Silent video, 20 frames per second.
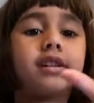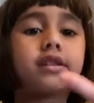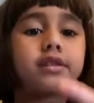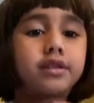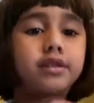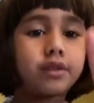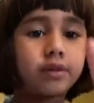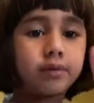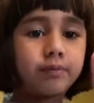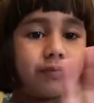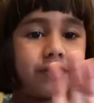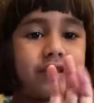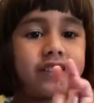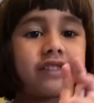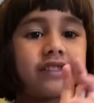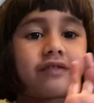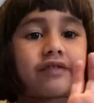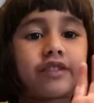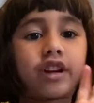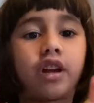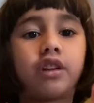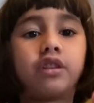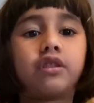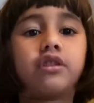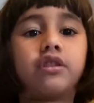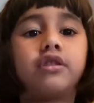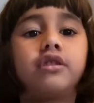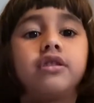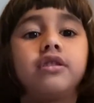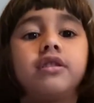2 pieces of
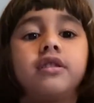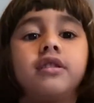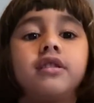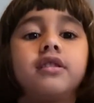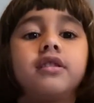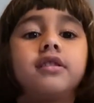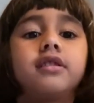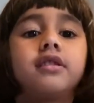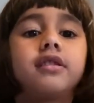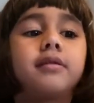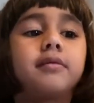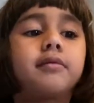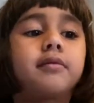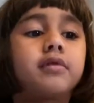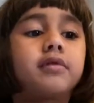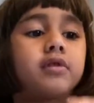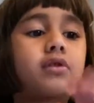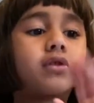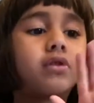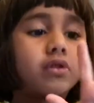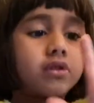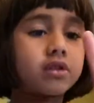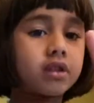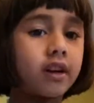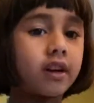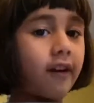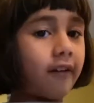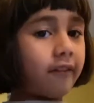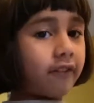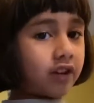colors
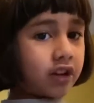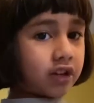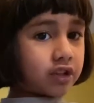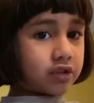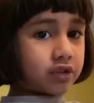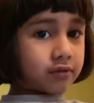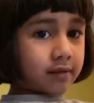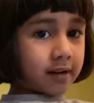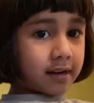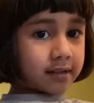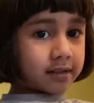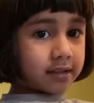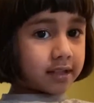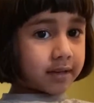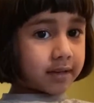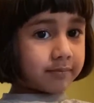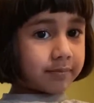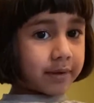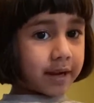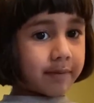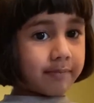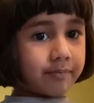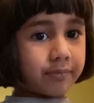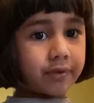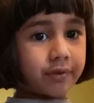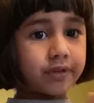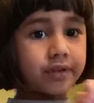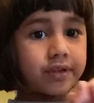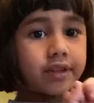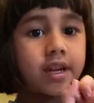of construction
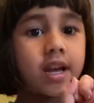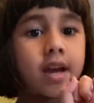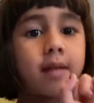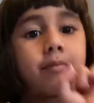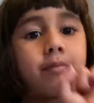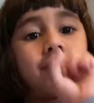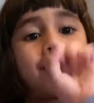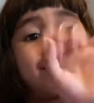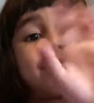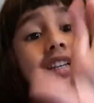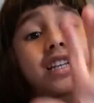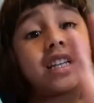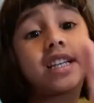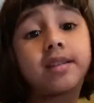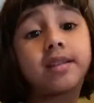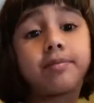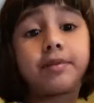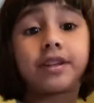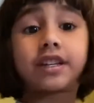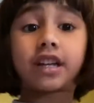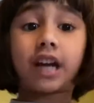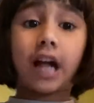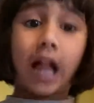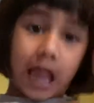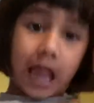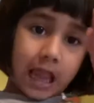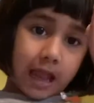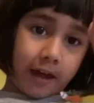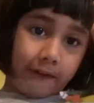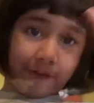papers, but it needs to be color.